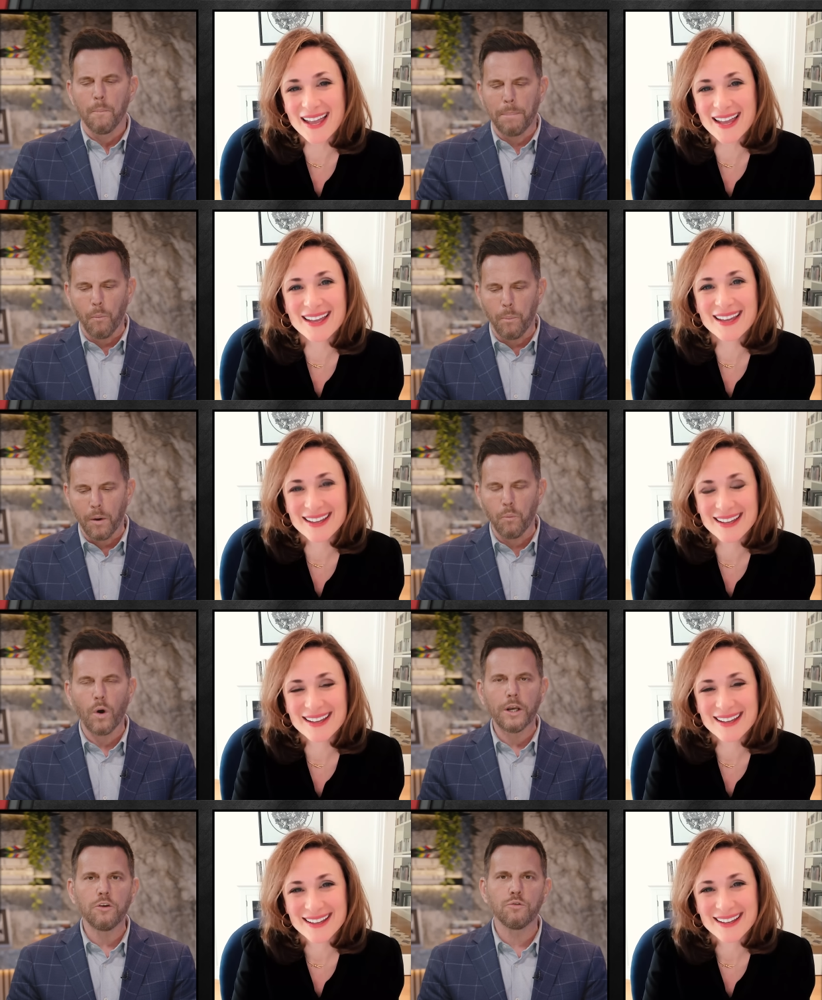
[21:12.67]
Speaker 1: But
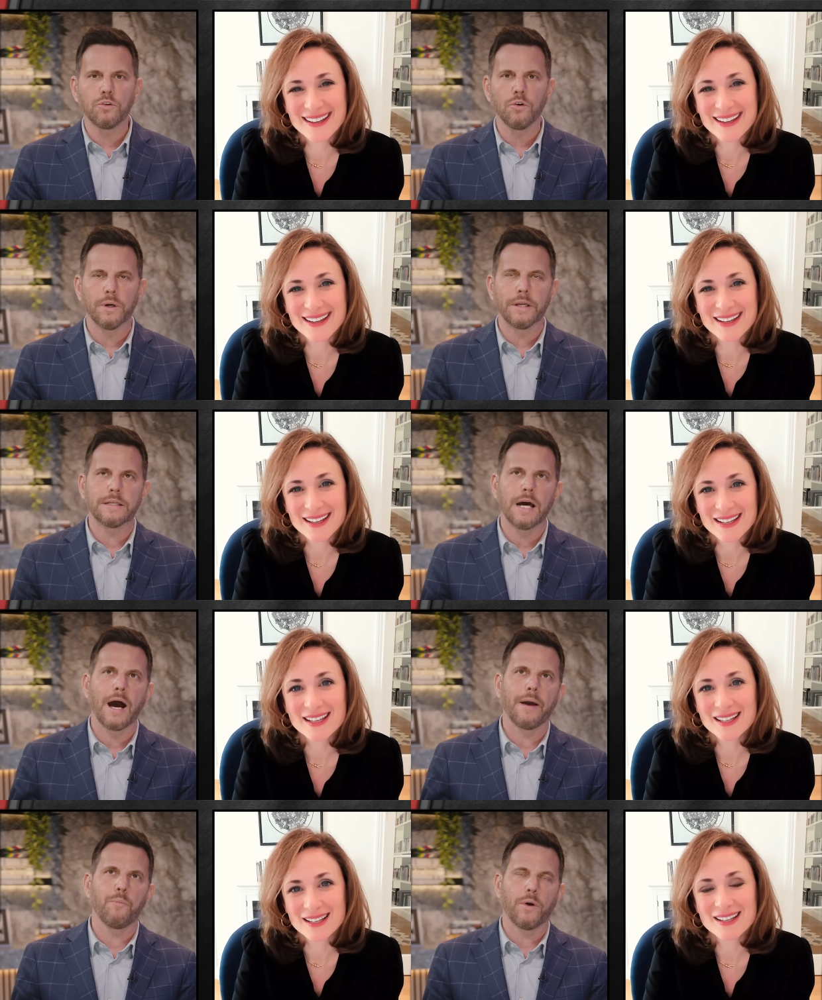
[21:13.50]
what do you do in a
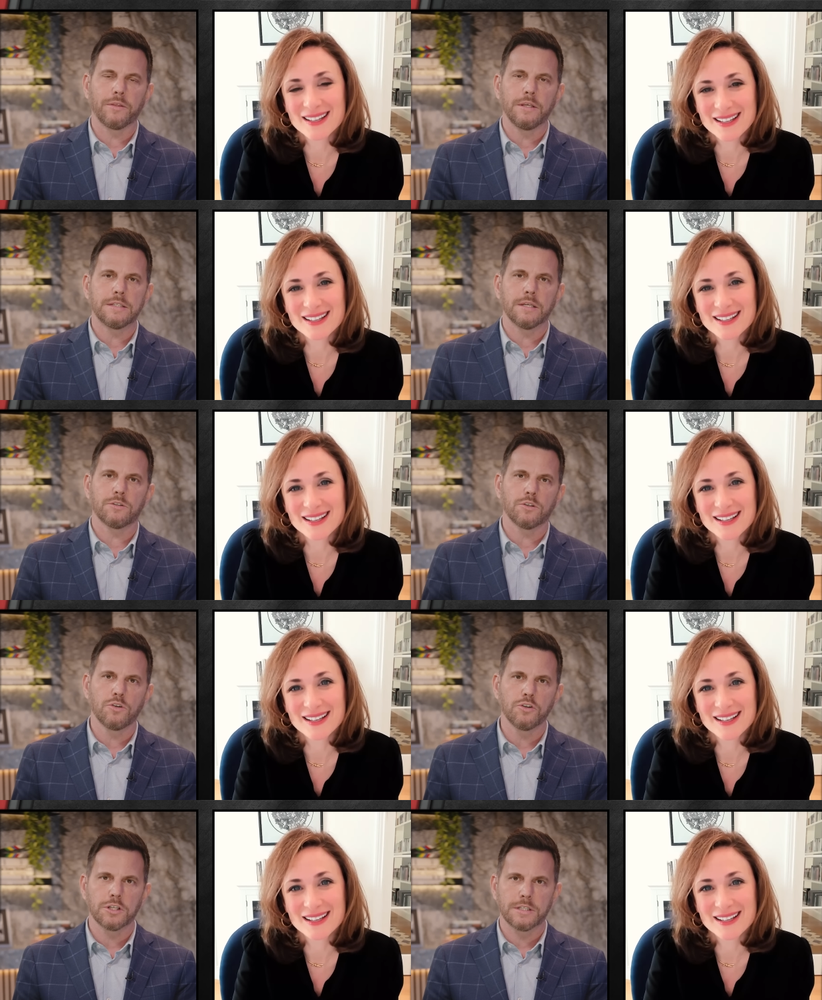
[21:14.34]
time when these
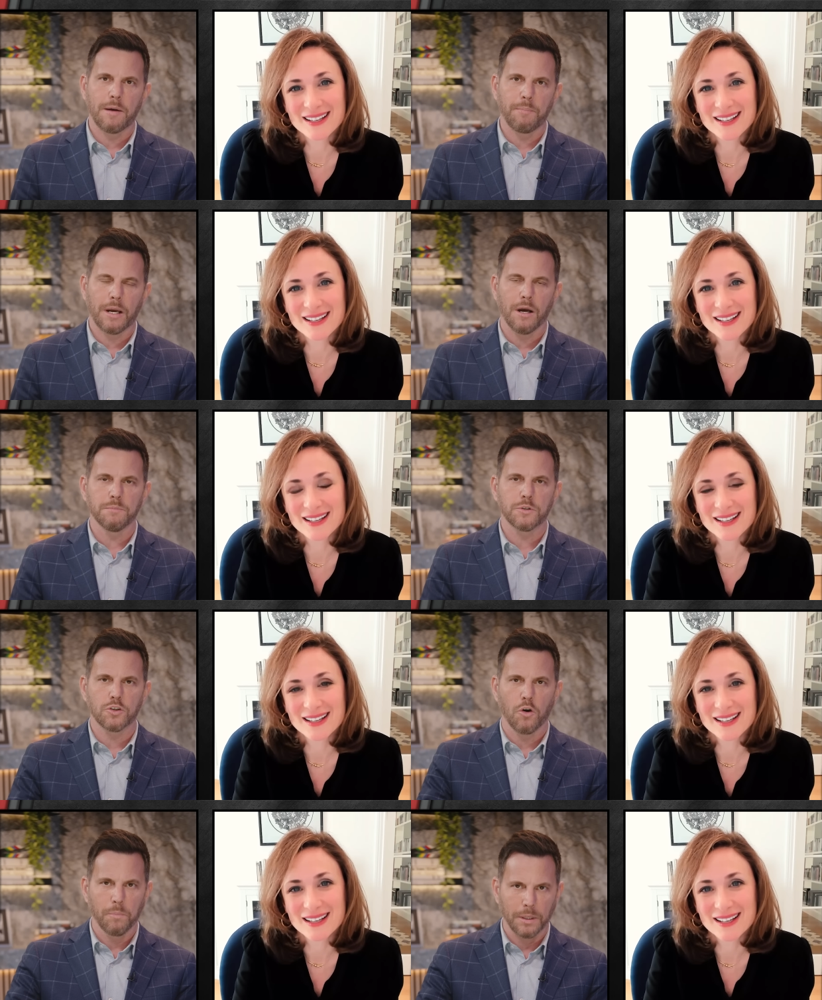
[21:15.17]
institutions have become
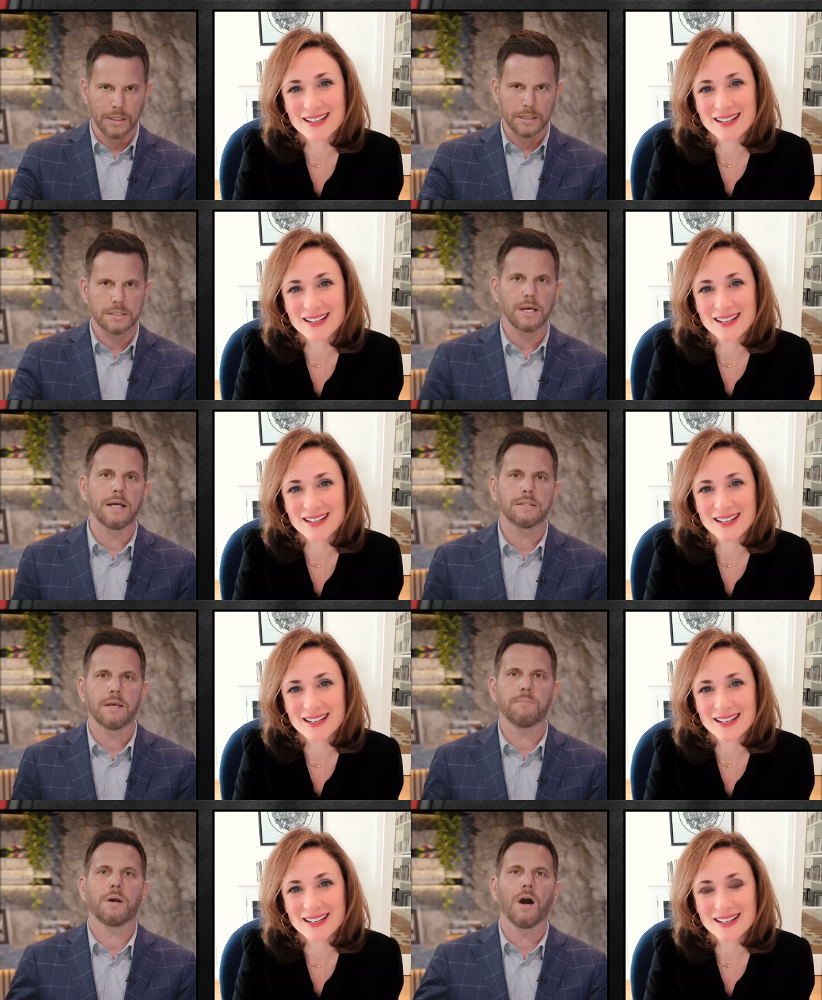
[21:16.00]
so
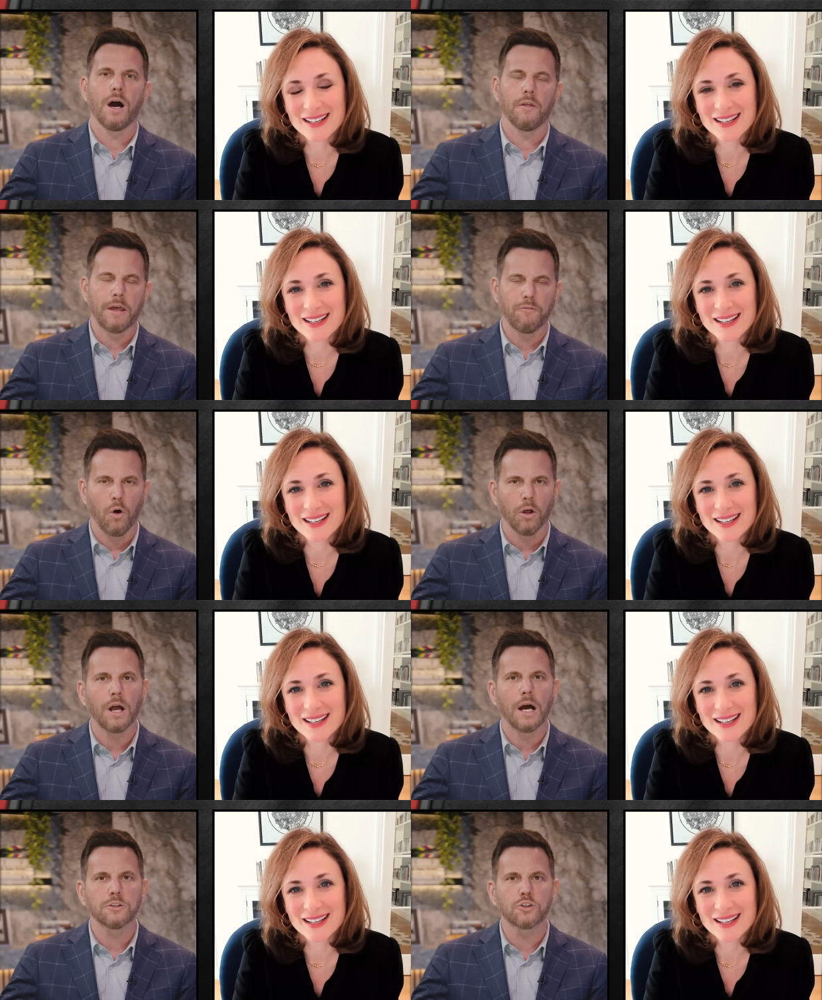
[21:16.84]
politicized, they've
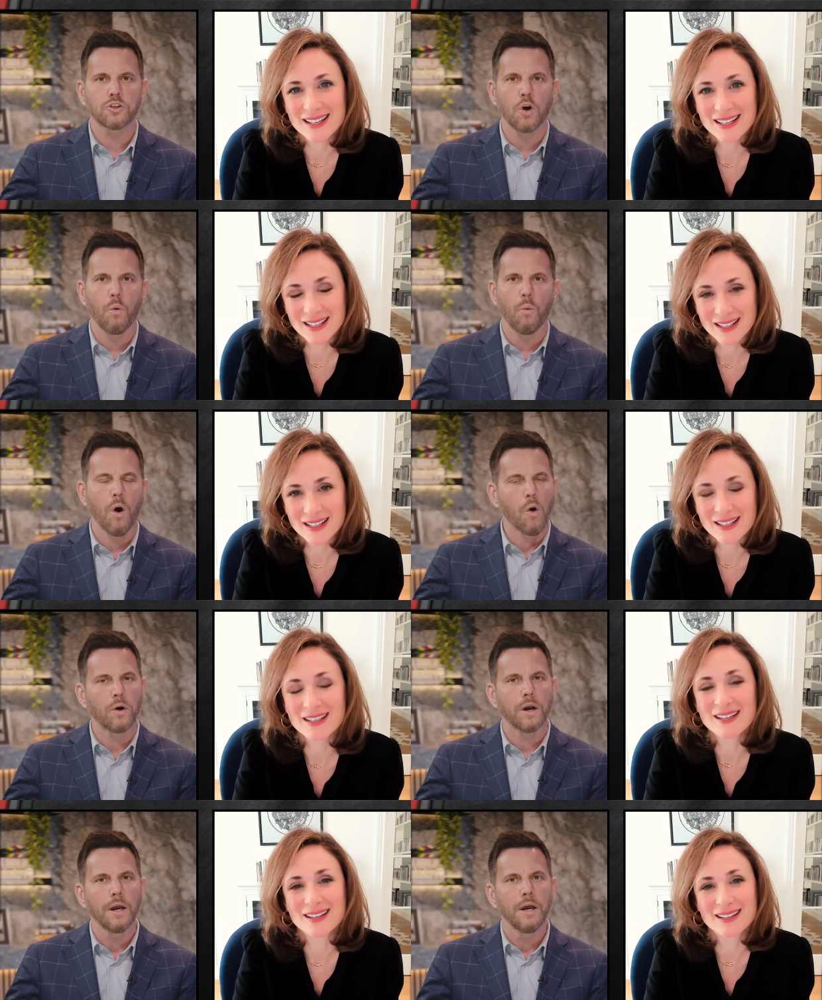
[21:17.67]
all gone so
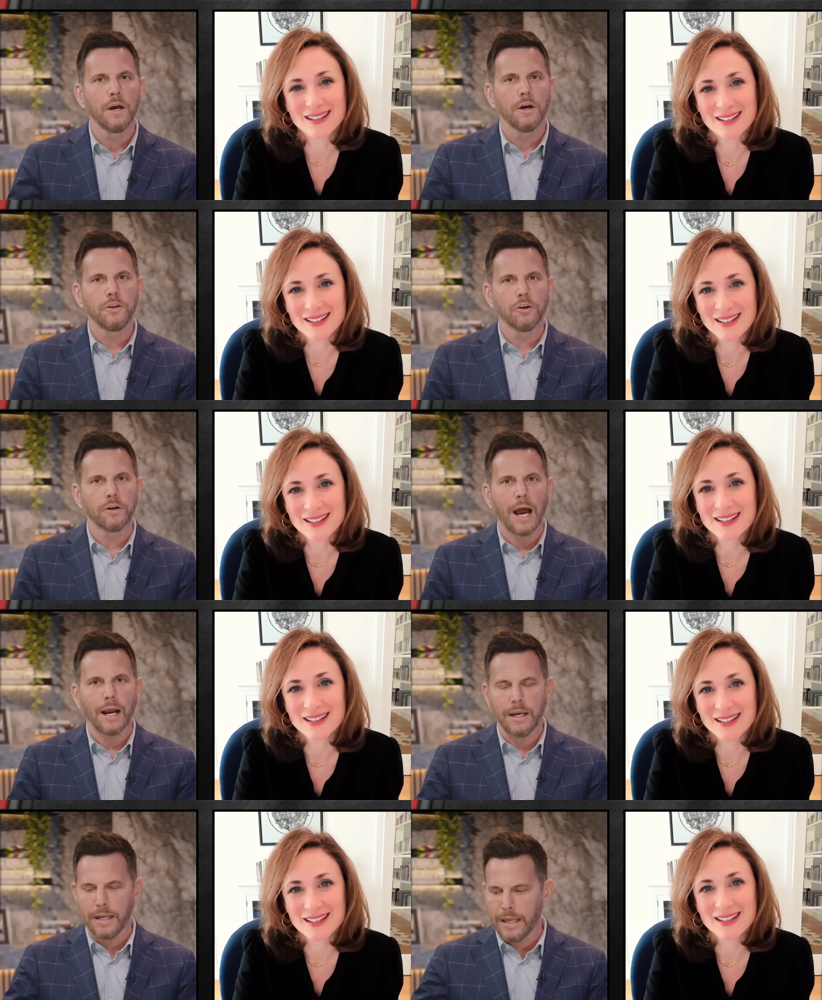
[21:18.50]
woke, you're
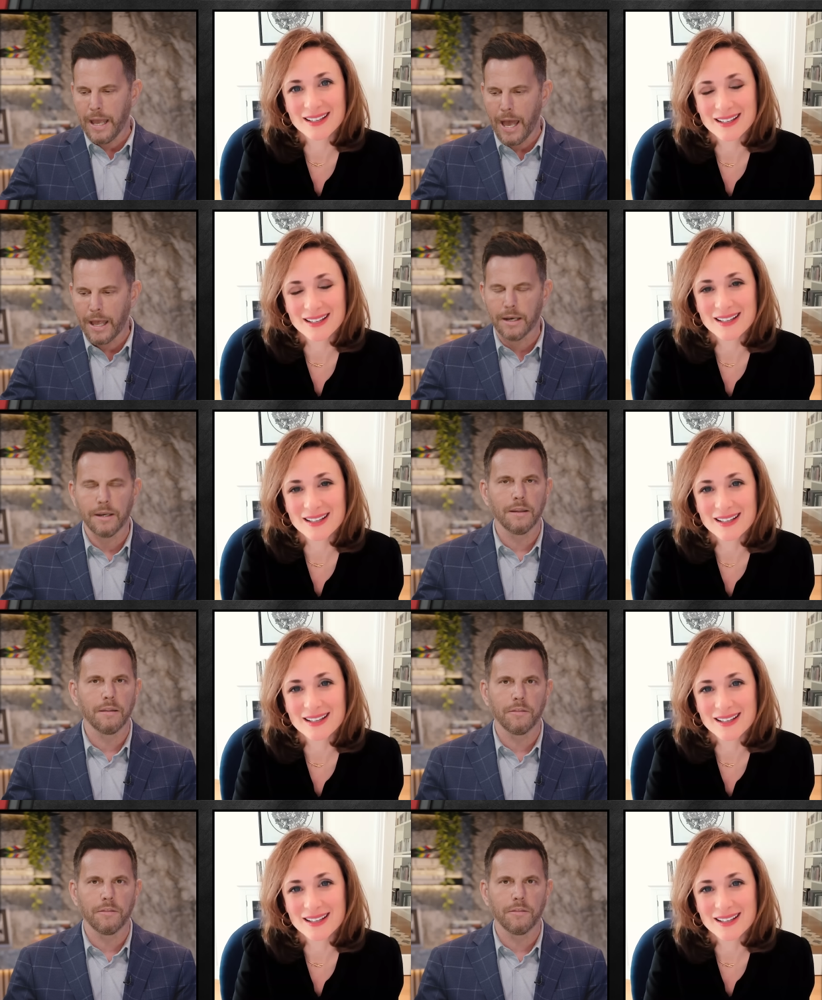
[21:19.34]
not going to get